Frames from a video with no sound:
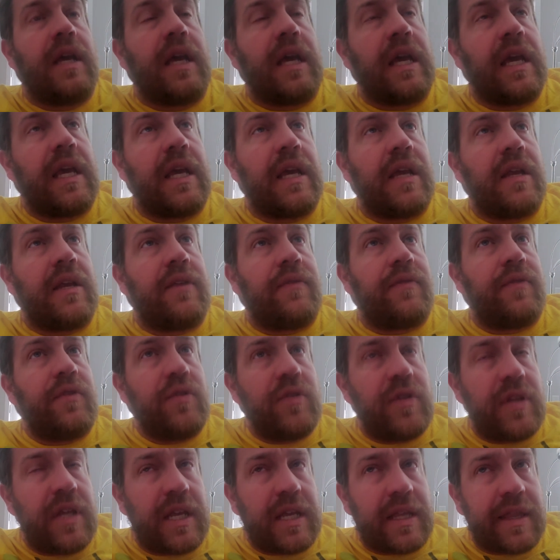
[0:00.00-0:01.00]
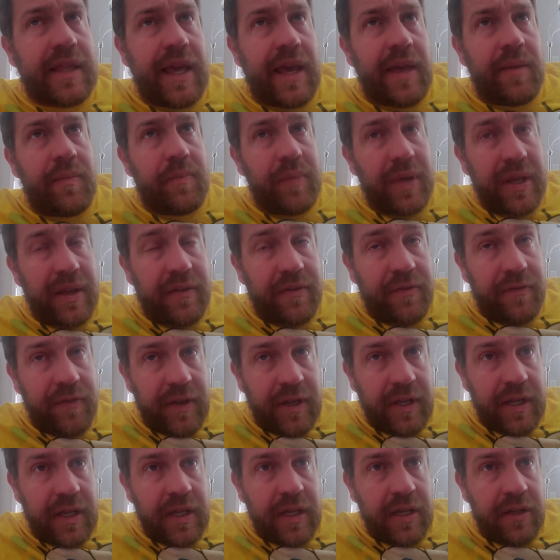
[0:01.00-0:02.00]
And if you take that big
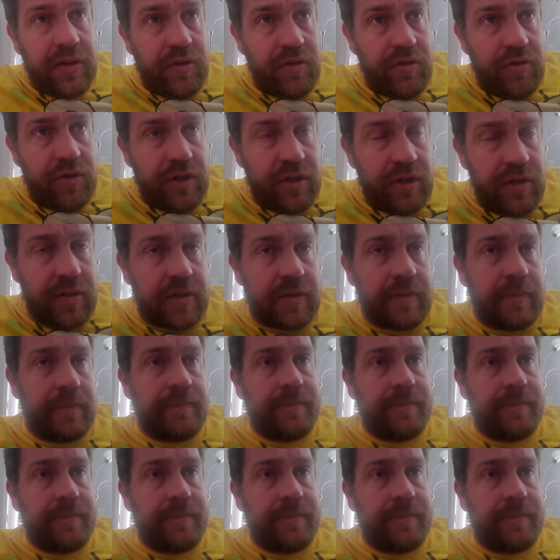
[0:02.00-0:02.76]
fee and you just